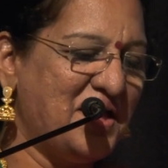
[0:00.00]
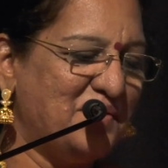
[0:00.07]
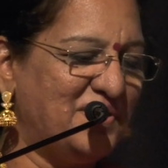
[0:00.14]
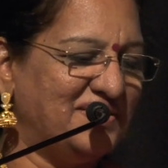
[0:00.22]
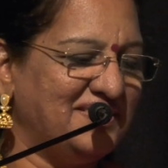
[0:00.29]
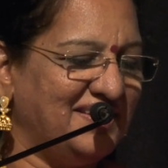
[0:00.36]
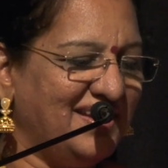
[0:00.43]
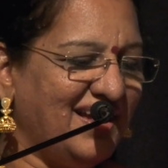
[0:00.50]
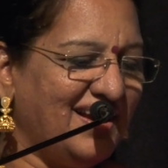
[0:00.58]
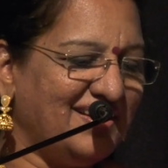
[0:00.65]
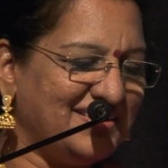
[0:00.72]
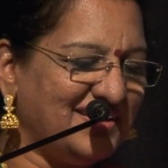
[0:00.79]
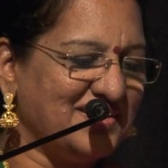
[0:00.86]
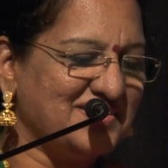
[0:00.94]
But the
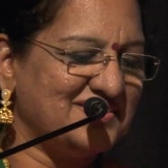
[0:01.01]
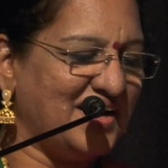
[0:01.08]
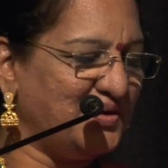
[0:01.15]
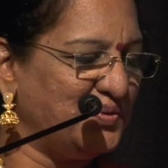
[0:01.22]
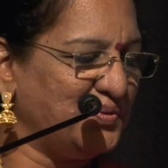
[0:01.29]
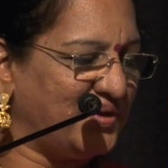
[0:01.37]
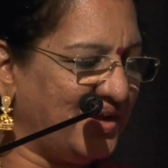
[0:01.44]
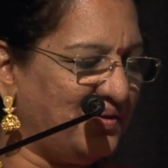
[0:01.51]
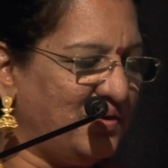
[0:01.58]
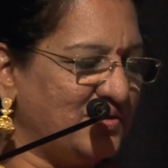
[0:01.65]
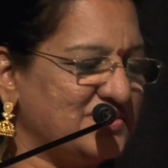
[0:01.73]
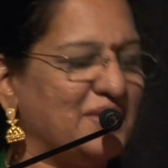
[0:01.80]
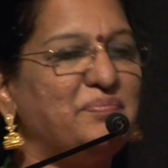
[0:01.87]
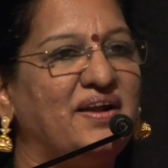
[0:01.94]
reality is that you
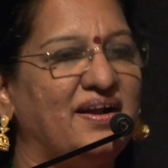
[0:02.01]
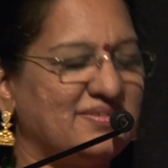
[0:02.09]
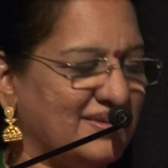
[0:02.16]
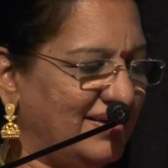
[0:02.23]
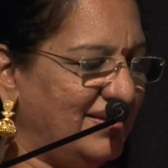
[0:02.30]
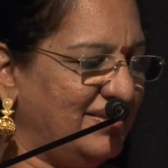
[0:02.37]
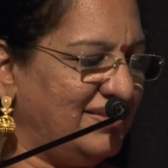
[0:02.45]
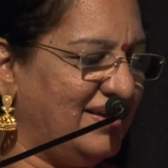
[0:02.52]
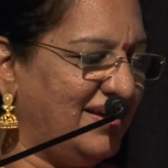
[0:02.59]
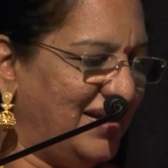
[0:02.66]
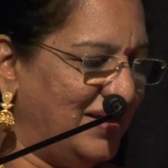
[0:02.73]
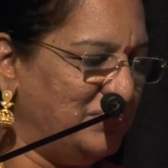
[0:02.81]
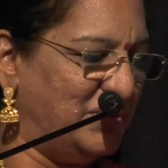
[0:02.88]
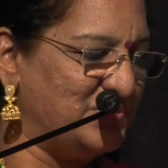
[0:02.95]
cannot separate Sahitya
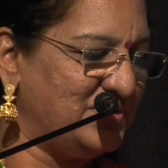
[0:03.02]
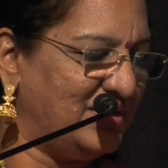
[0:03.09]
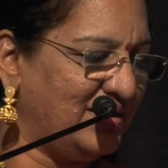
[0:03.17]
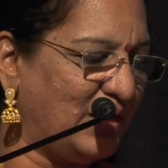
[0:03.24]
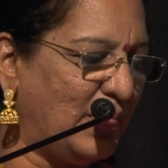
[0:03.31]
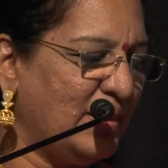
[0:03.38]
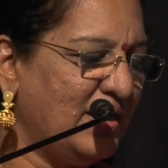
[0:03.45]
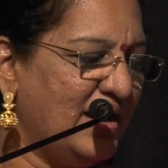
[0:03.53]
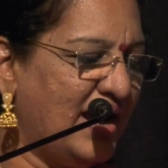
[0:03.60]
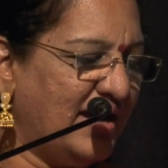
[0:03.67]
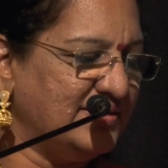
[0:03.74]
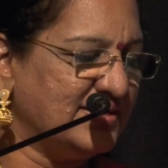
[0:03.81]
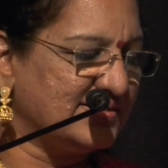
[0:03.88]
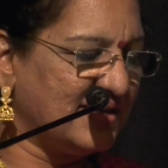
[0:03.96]
and music,
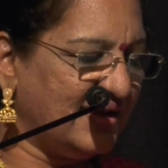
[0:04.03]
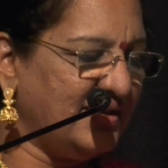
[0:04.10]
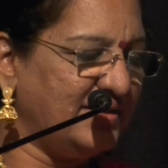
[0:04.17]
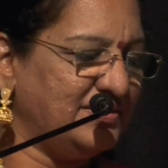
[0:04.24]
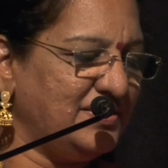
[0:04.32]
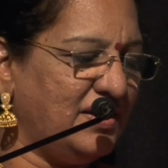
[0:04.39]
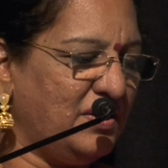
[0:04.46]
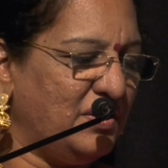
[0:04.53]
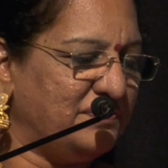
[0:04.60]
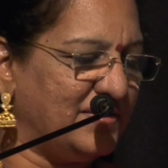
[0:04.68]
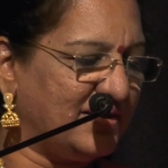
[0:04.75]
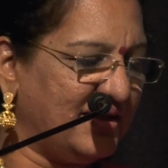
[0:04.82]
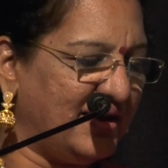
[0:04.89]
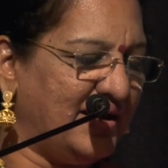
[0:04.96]
and the Sahitya of
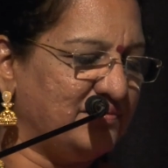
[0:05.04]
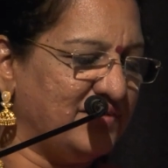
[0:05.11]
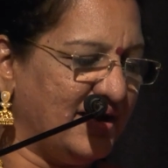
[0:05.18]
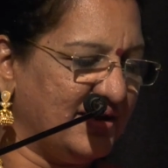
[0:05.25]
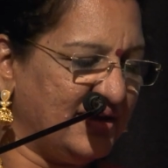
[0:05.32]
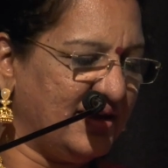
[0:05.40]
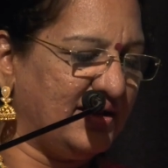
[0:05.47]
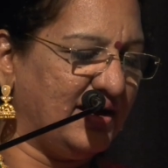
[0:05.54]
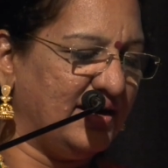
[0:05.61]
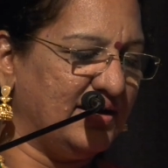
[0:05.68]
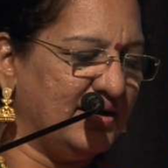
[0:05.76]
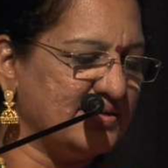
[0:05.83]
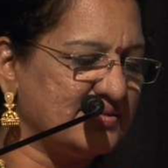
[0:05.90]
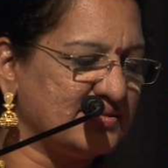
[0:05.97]
our great
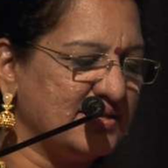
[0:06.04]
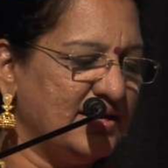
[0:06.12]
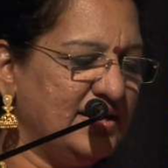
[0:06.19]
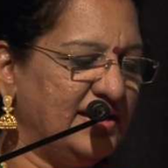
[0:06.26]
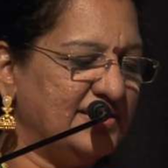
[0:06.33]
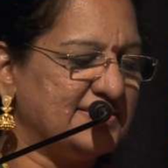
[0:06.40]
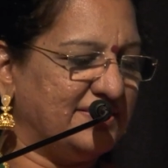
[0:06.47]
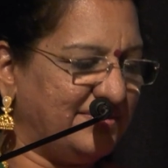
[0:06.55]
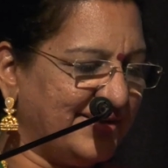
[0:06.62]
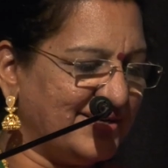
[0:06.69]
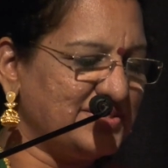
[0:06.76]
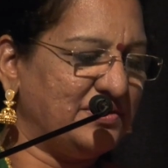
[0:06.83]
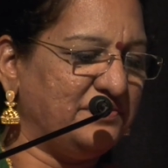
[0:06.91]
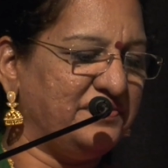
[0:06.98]
vagekaras is a
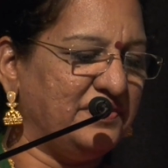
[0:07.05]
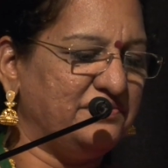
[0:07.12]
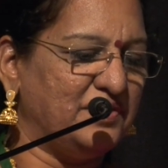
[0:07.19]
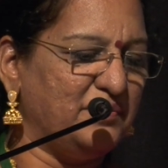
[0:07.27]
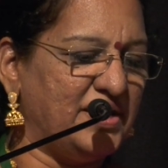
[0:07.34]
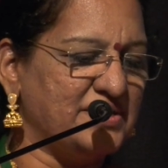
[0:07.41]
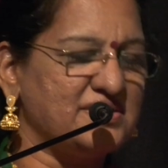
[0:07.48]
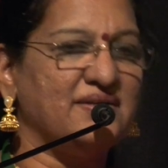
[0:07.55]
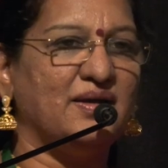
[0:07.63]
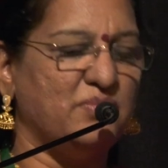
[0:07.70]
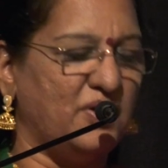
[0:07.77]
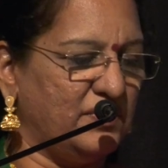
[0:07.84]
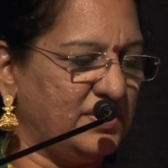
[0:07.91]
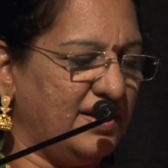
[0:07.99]
treasure of information
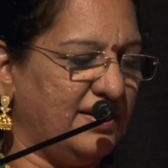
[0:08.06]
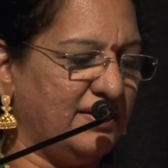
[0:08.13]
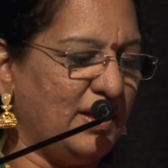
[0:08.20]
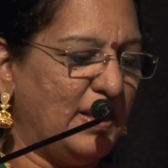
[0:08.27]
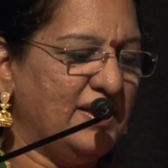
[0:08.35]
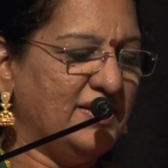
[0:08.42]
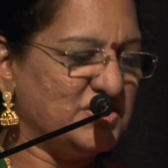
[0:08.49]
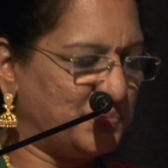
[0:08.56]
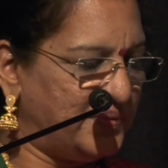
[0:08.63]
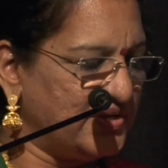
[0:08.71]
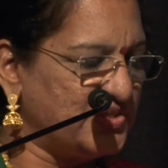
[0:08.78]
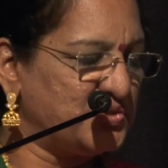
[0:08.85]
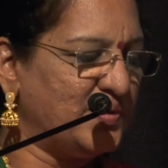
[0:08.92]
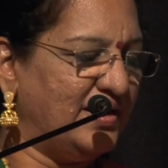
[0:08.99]
about our
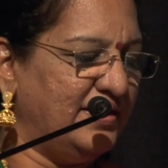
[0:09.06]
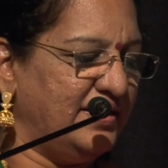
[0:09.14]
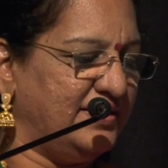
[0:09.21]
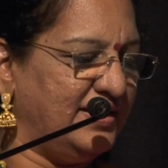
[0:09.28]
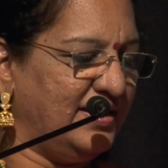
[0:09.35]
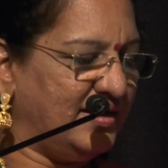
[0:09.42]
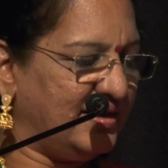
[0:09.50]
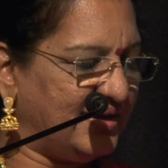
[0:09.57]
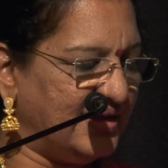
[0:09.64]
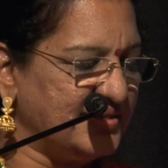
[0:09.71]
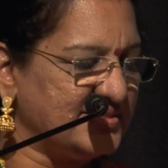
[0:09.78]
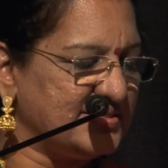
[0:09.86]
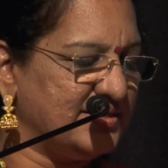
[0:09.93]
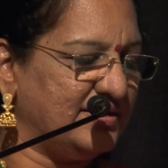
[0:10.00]
spirituality,
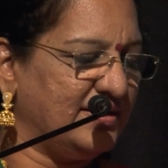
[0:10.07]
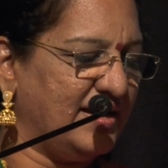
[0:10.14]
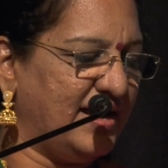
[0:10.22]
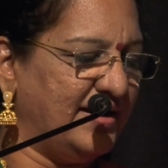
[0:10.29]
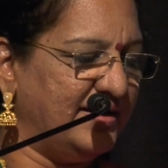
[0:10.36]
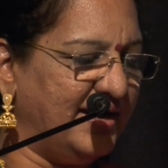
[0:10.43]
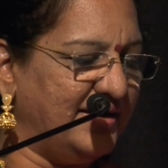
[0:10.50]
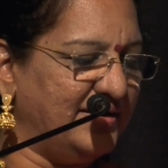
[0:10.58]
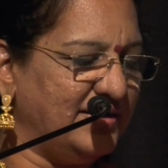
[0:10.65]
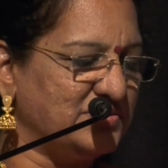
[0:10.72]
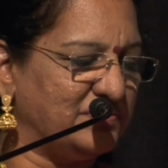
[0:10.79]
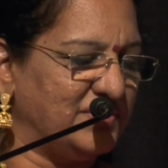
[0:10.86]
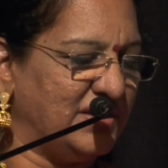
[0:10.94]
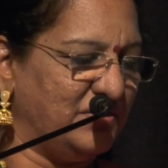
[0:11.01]
culture, and
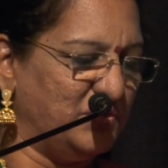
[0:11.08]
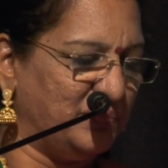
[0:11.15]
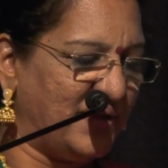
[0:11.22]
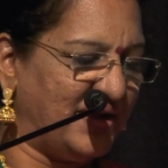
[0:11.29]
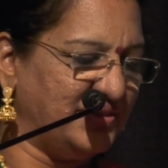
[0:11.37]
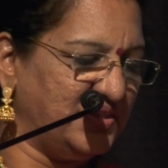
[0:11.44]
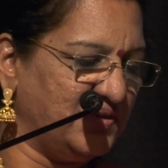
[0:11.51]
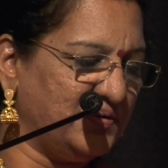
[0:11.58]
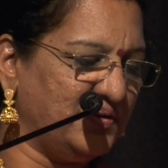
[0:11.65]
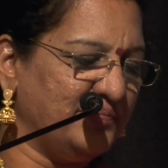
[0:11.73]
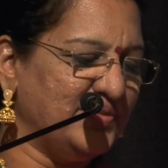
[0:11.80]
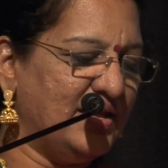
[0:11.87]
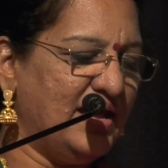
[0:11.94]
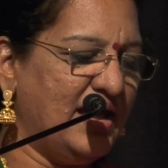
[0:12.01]
deities of the Hindu pantheon,
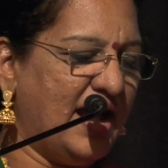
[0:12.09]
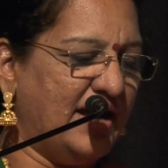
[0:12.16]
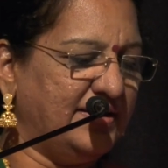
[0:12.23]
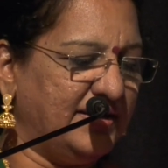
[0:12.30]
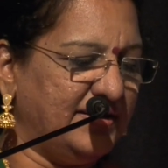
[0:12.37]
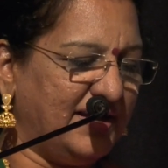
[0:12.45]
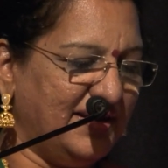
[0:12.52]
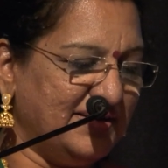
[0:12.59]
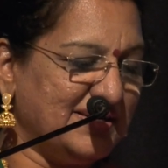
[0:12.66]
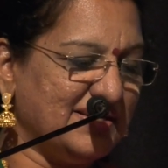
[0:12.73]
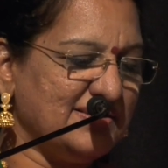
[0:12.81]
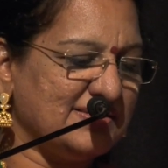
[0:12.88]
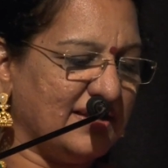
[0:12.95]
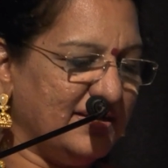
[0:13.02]
and it
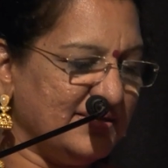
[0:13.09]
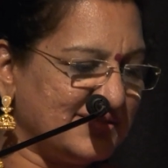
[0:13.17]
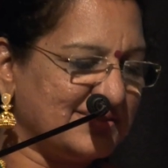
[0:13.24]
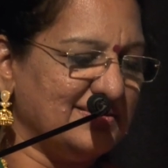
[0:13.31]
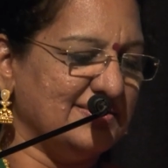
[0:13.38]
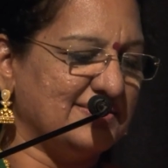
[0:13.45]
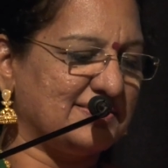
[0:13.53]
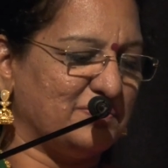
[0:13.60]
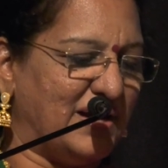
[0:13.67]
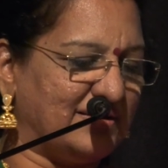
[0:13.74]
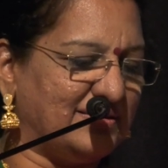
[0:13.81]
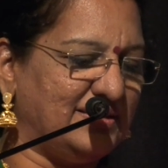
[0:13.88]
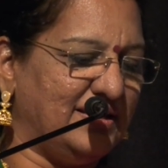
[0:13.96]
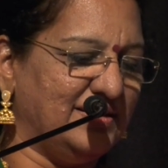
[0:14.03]
instills, instills
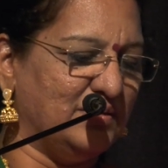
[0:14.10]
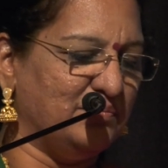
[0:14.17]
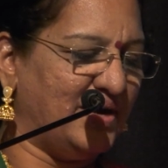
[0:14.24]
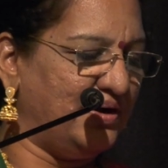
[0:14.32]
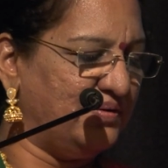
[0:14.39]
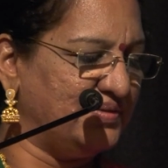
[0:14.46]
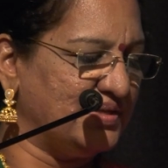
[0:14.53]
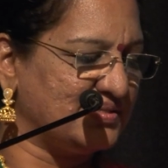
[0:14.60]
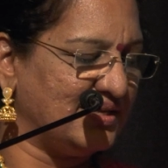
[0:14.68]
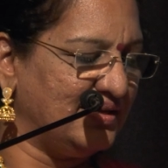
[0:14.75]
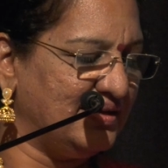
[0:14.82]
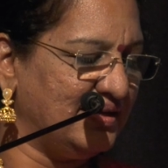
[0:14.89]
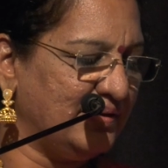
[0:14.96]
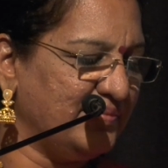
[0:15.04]
bhakti in the mind of the
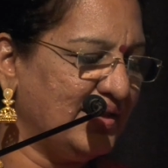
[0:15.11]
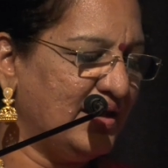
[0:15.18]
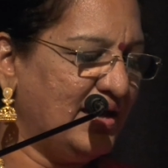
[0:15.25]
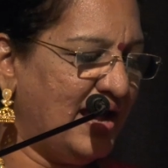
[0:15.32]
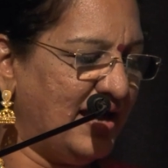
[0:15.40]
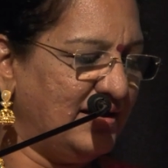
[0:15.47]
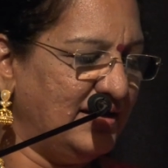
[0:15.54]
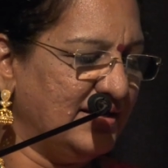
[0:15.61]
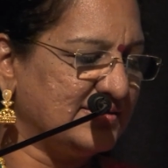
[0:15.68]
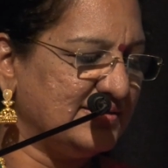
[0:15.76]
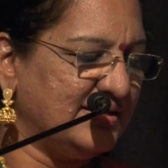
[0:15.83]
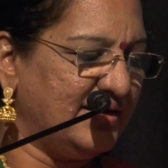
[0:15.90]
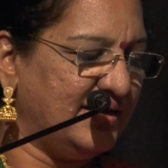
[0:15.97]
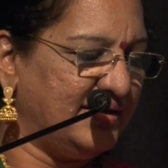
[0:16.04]
singer and
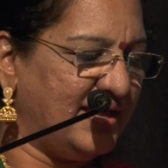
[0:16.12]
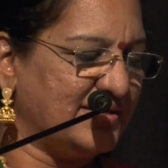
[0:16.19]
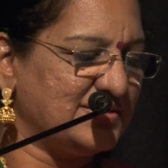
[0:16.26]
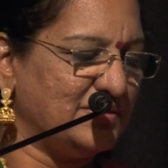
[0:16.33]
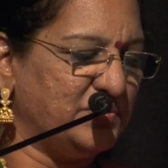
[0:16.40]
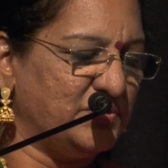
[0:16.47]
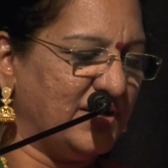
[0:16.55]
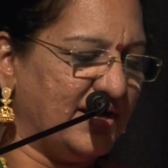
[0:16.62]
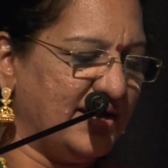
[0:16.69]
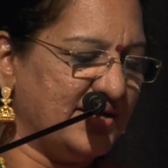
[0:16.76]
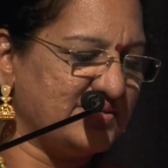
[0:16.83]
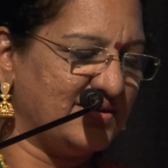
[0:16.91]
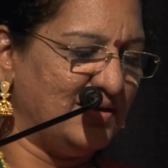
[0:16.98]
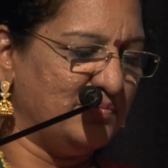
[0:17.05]
listener and takes him to the
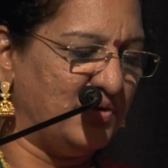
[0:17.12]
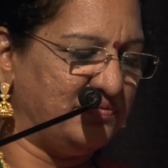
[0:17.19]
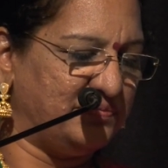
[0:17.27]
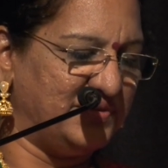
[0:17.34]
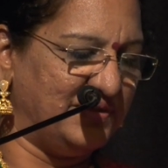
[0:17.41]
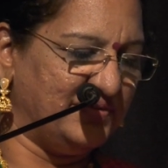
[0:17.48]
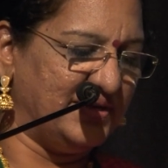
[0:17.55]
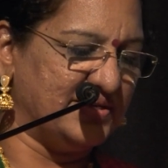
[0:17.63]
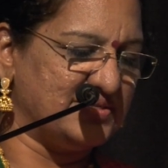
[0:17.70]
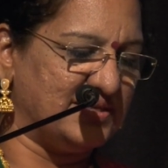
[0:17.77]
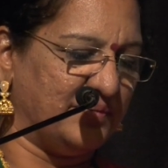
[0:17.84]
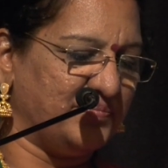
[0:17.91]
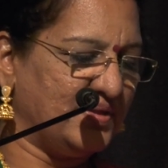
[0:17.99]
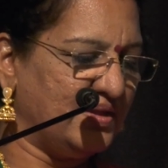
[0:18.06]
highest realm of divinity.